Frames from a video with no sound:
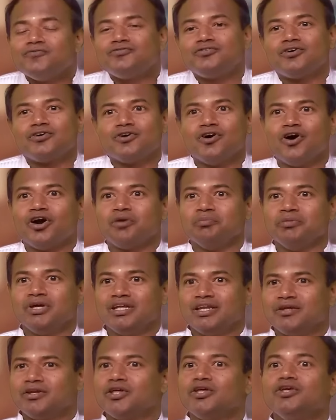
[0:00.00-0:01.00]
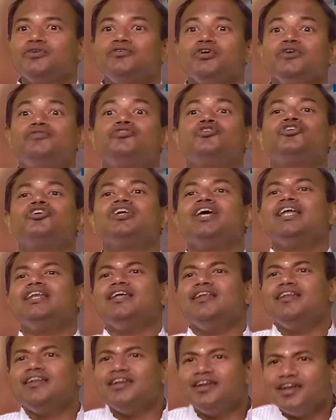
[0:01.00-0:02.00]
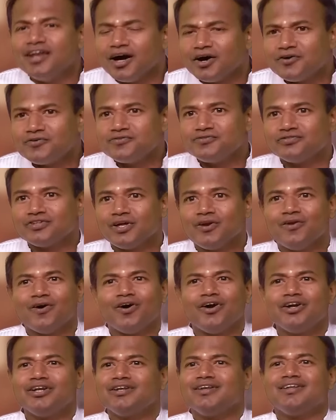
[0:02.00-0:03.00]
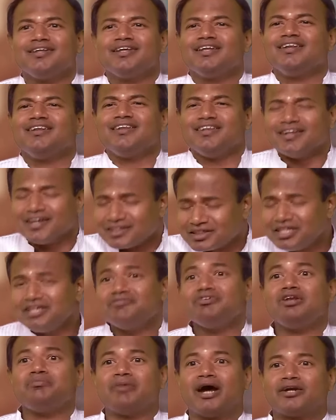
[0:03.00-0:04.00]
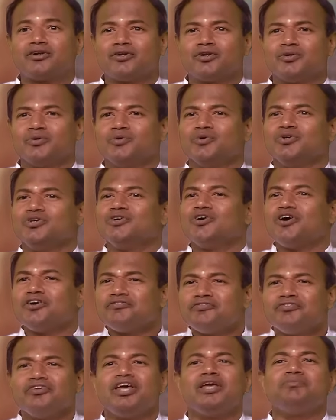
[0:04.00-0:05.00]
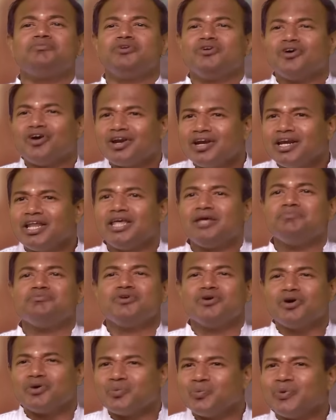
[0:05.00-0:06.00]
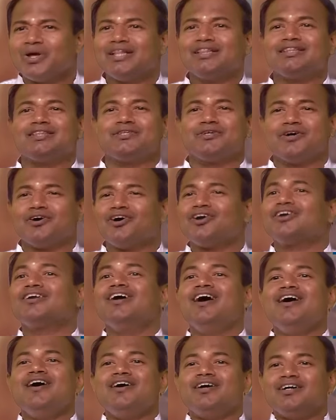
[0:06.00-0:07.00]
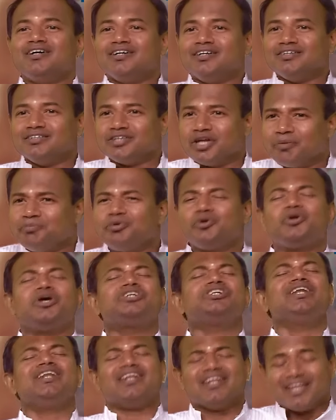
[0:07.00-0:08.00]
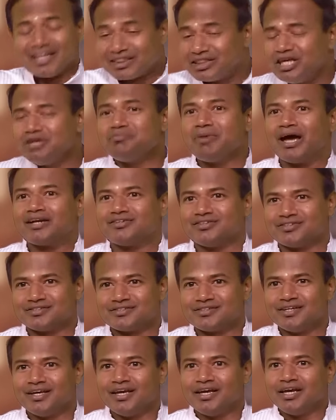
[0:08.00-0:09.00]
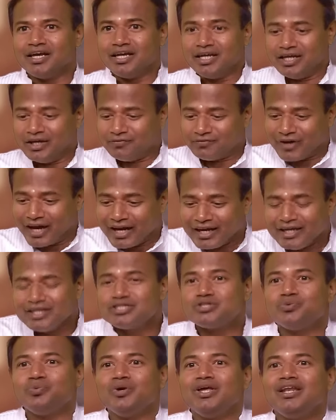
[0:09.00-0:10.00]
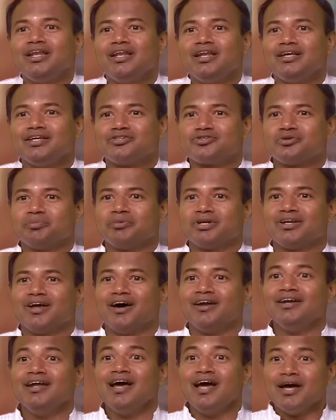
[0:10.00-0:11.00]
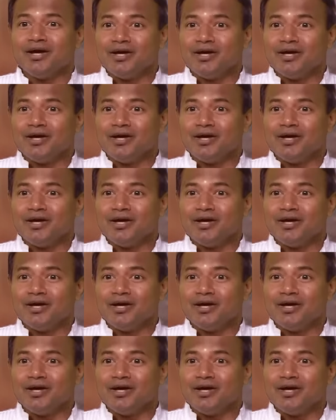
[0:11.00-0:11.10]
for God mean. You know, if you really love the Lord, nothing will matter to you. Your fame, your name, your wealth, your reputation, nothing matters. If His will is to be done,